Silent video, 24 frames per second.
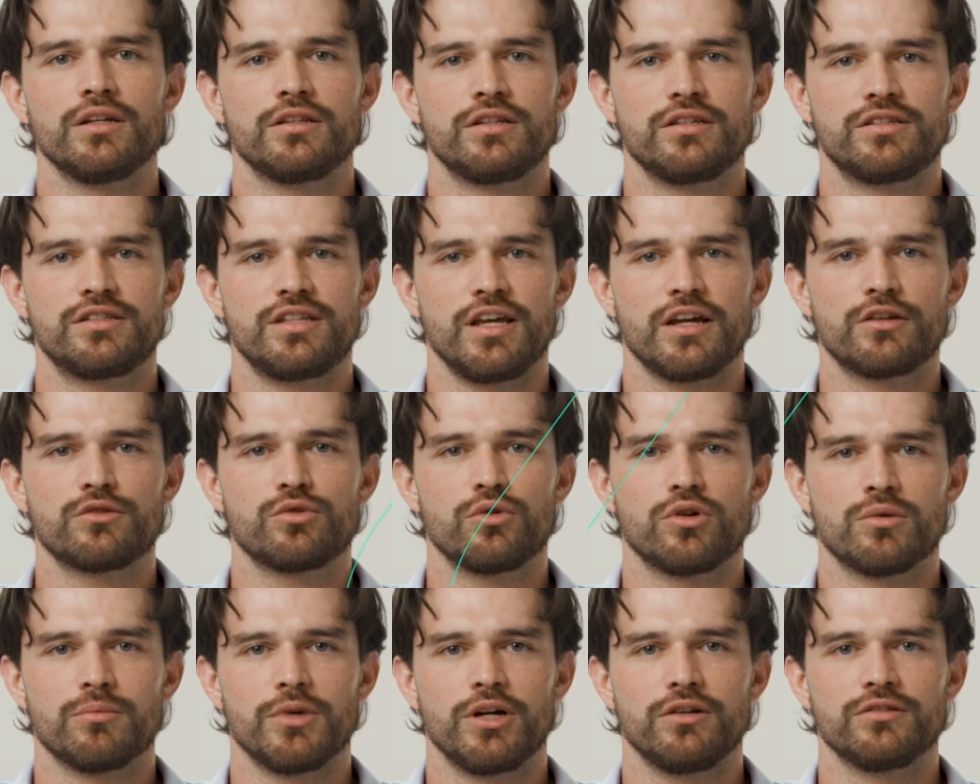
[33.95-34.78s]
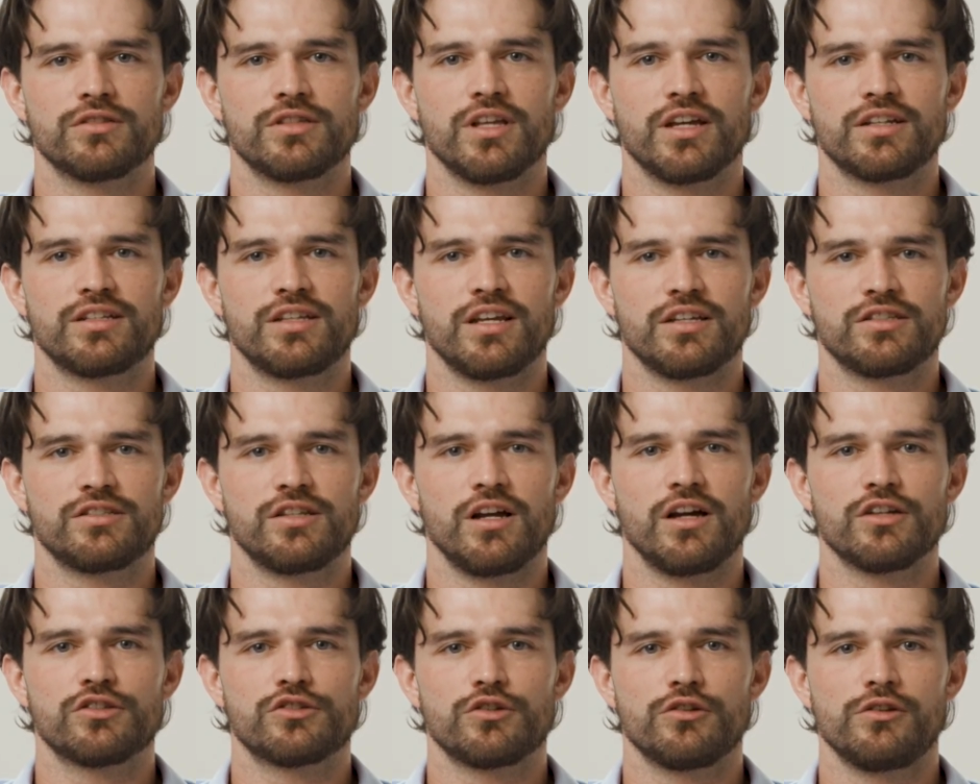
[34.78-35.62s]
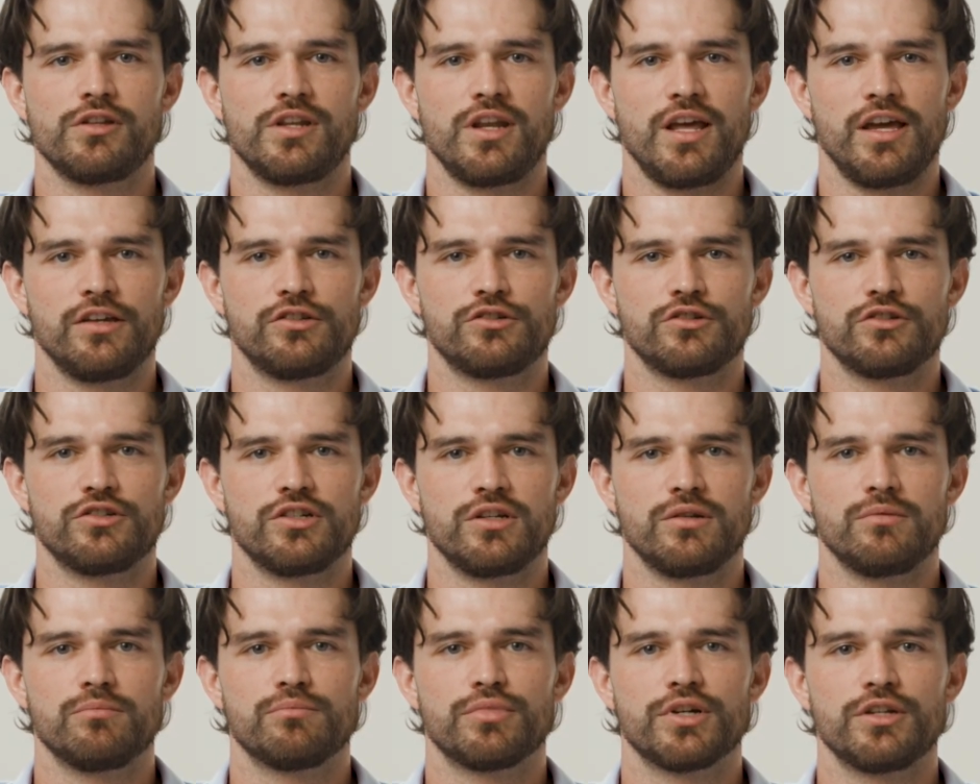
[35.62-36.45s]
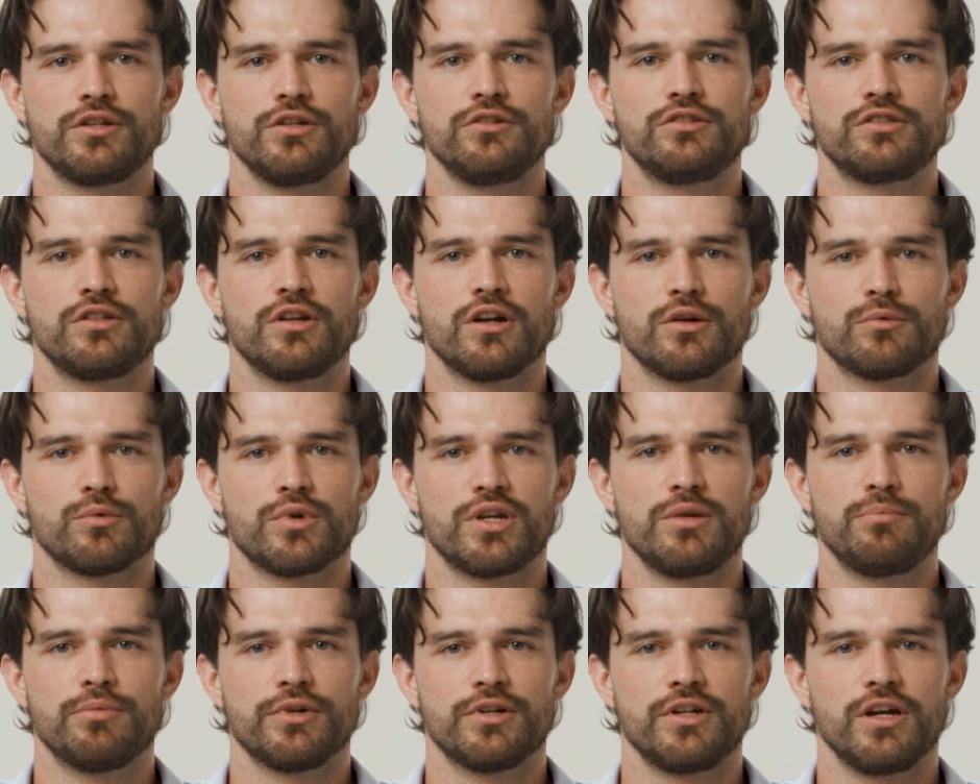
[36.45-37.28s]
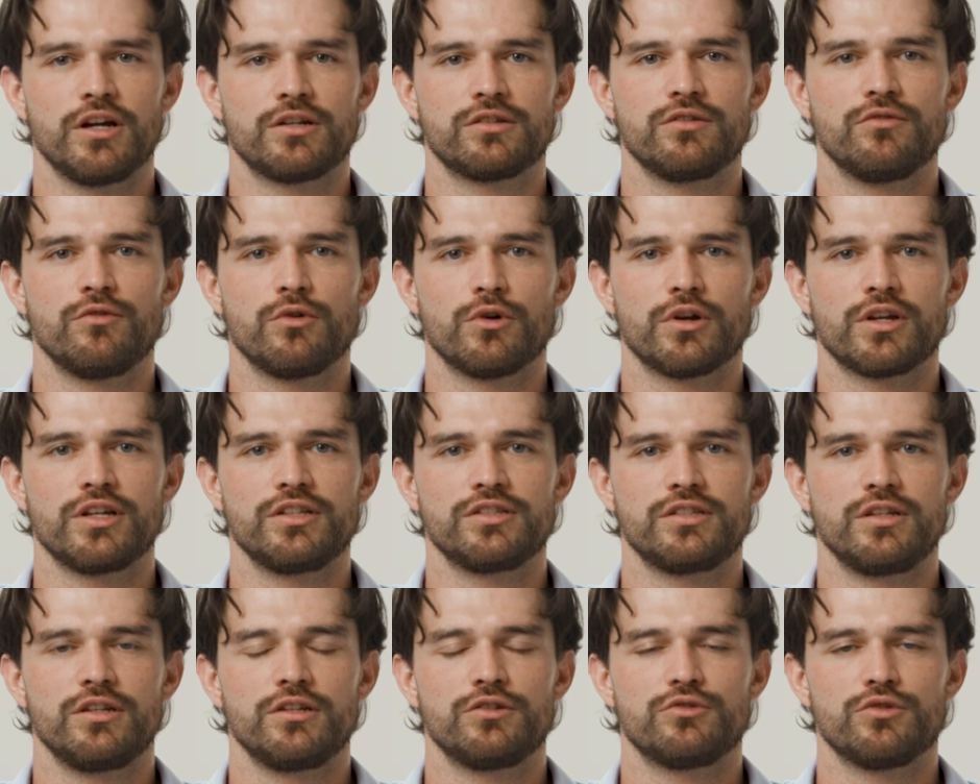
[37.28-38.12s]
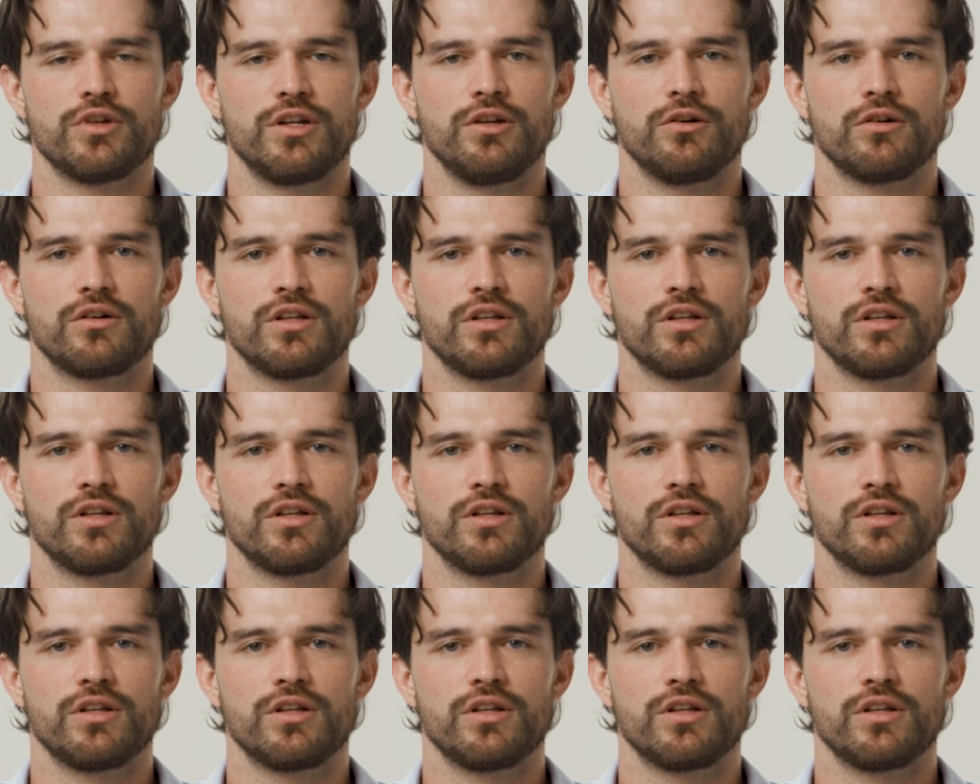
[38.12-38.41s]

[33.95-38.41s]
to sex hormones like testosterone and estrogen, produced in our reproductive organs and adrenal